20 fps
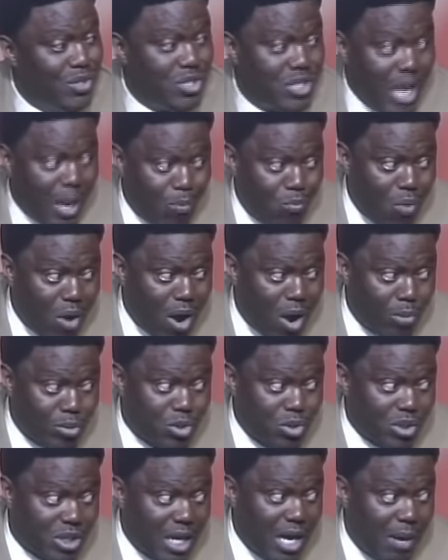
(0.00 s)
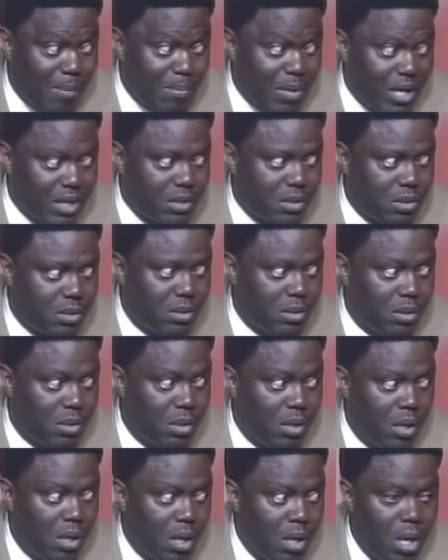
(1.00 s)
Something wrong with you, son, bitch.
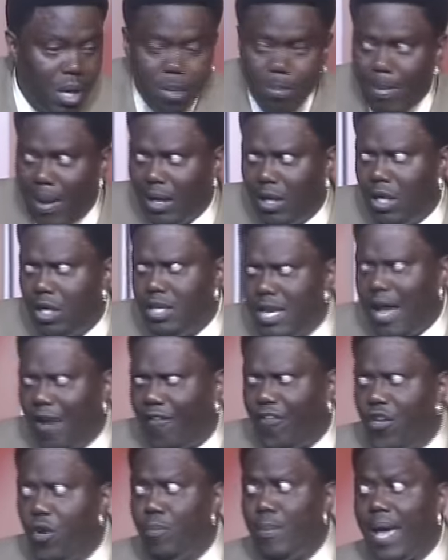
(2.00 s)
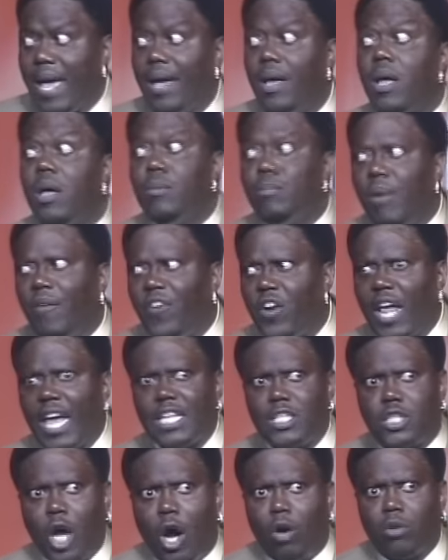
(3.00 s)
My little nephew, man, motherfucker
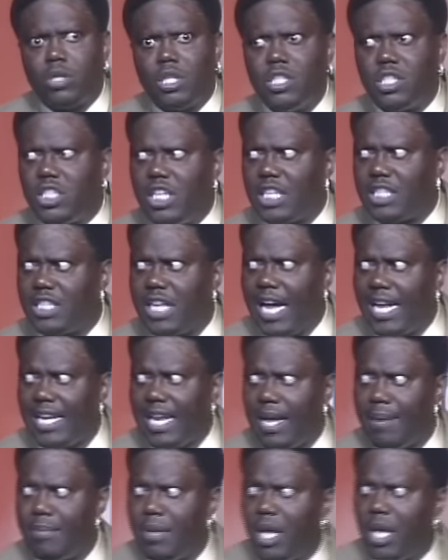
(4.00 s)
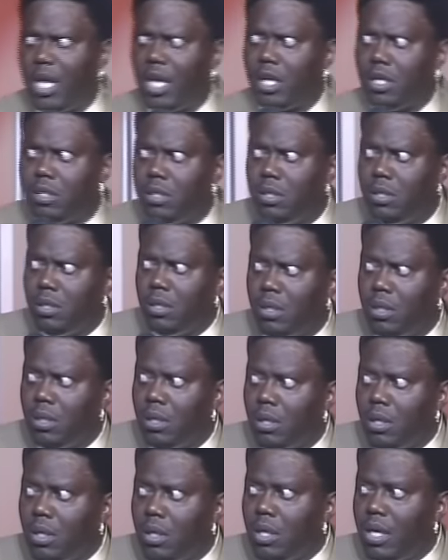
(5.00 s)
ain't talked in 6 goddamn years.
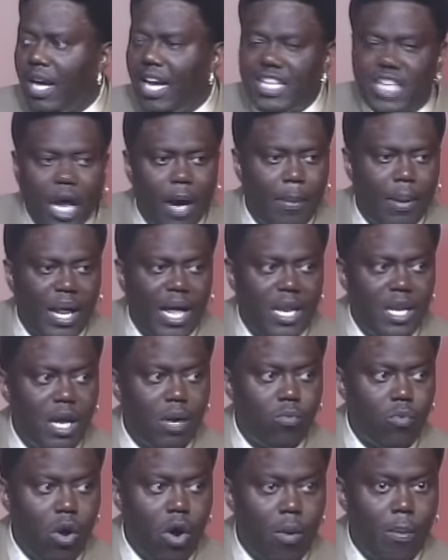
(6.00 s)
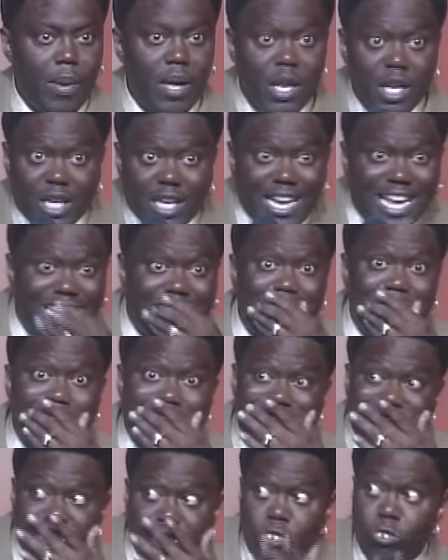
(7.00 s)
They talking about ain't nothing wrong with him. He looking like this.